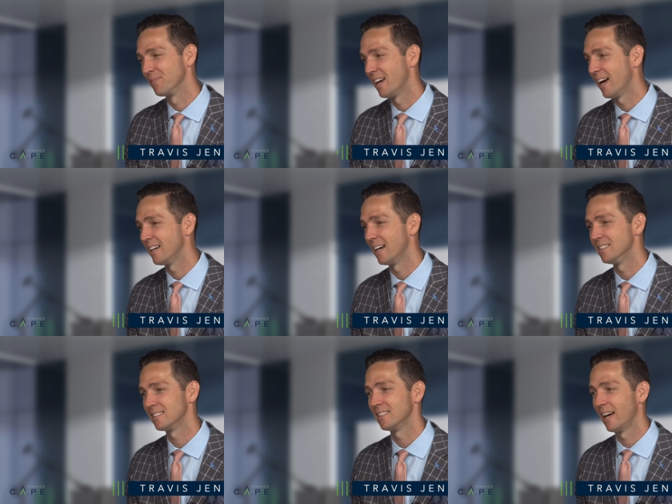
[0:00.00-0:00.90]
I
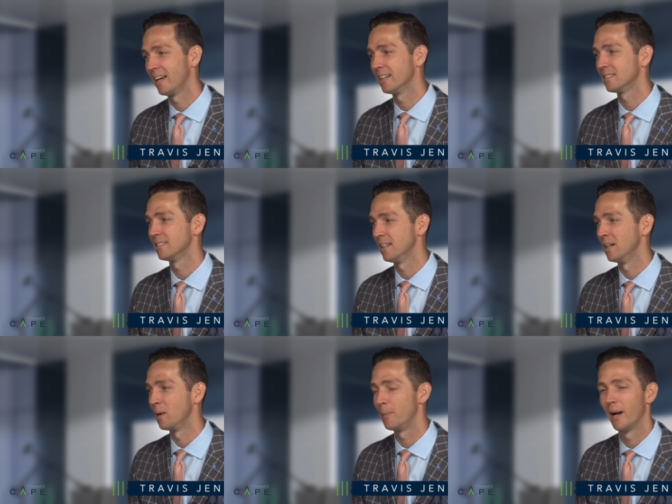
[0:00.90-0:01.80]
guess in
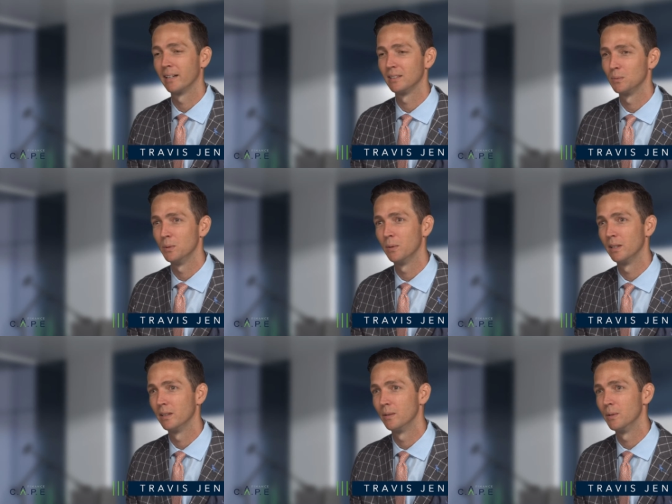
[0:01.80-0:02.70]
our practice we
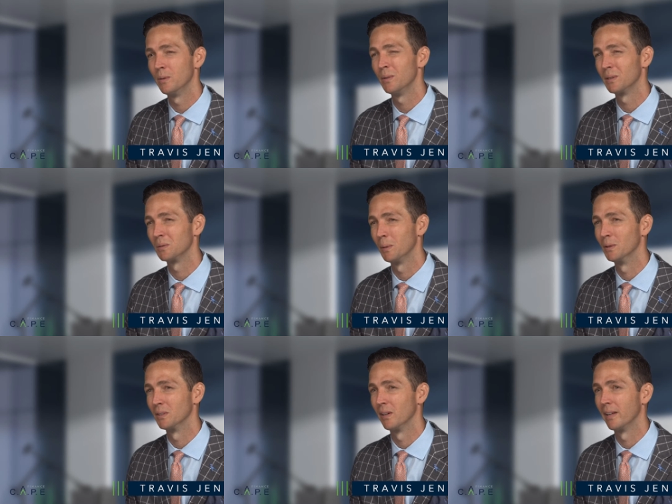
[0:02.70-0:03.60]
want to
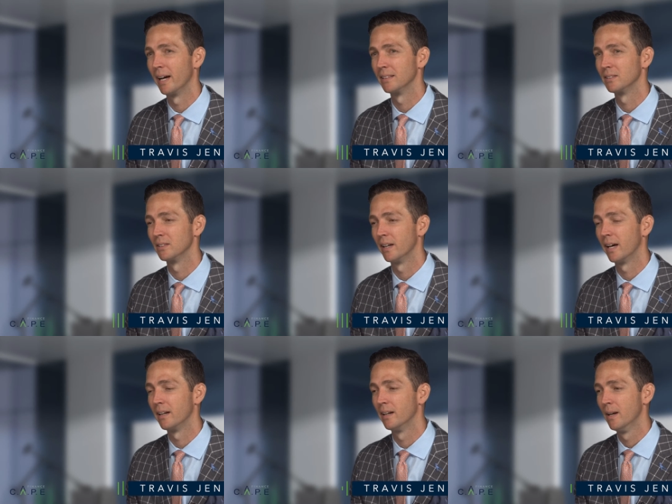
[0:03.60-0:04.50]
expose all that so
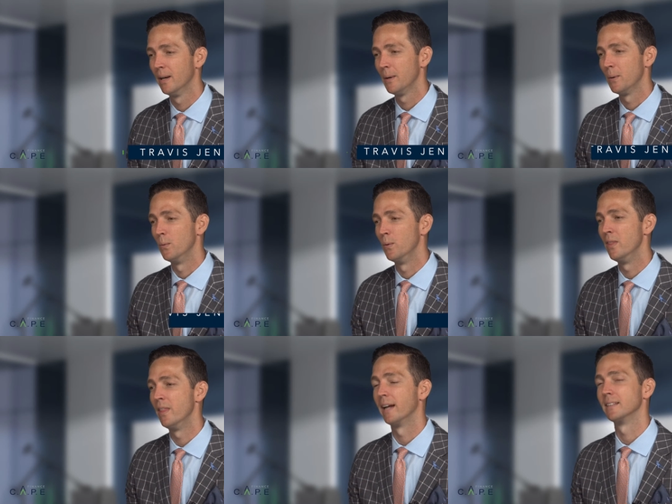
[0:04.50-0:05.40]
that
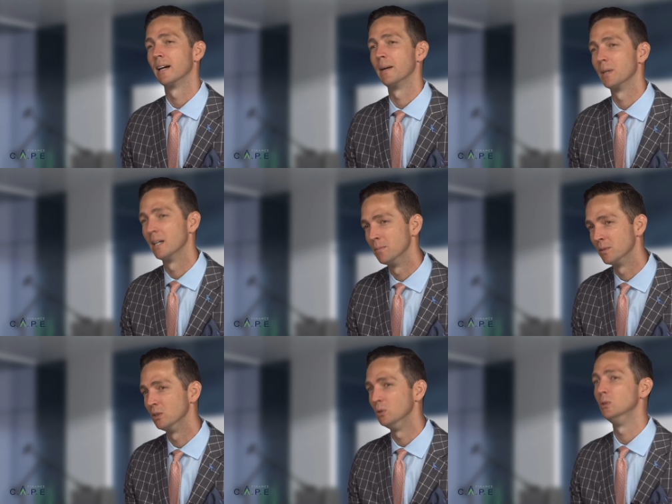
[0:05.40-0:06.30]
when that time comes
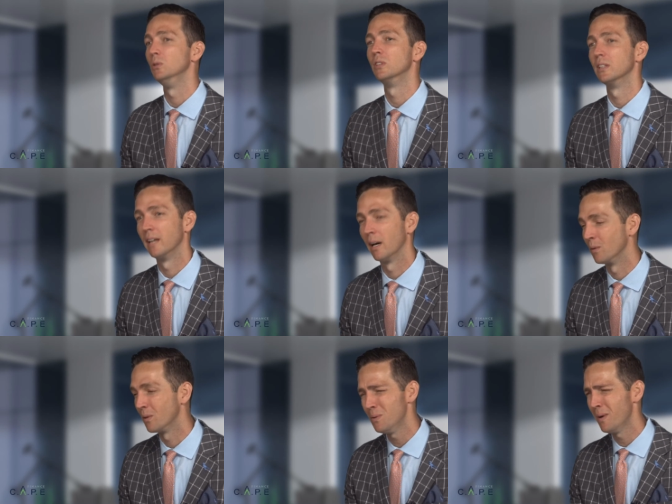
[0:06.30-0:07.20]
and you do sit down
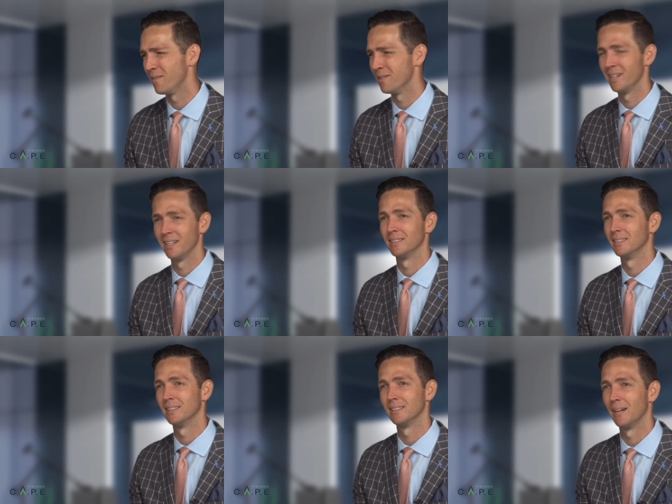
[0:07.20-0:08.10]
with whoever it is, it
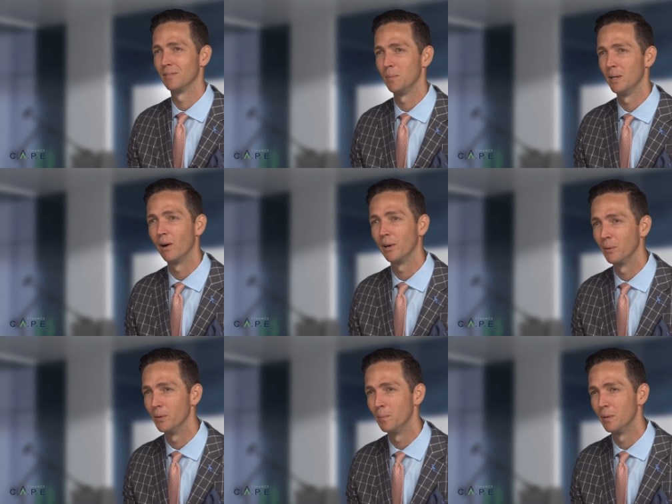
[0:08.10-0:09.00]
doesn't have to be our
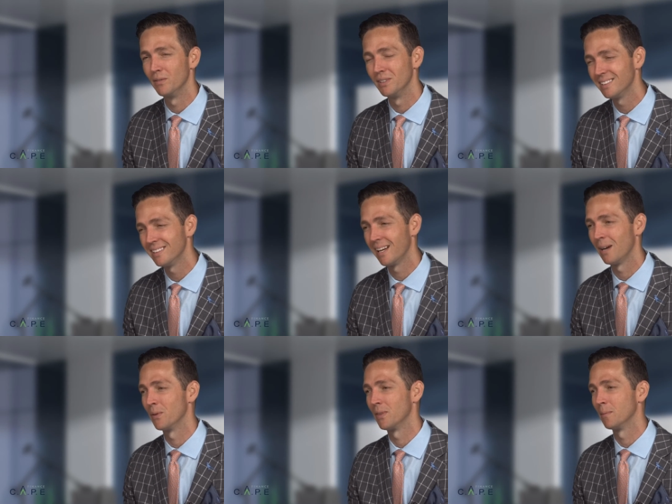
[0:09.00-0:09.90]
group, but if you sit down
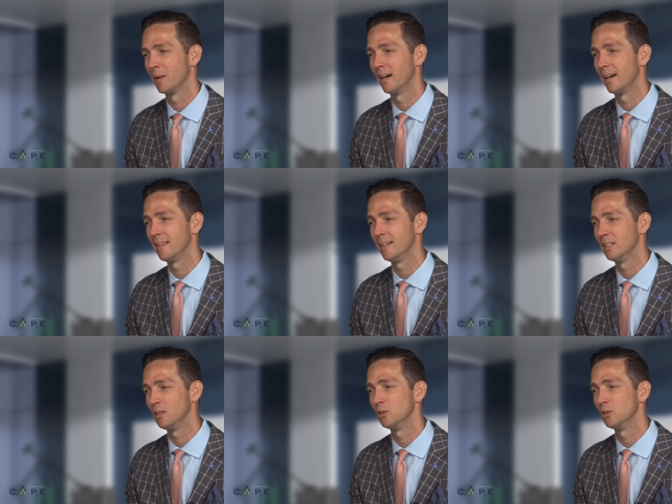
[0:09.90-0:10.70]
with them, I think that you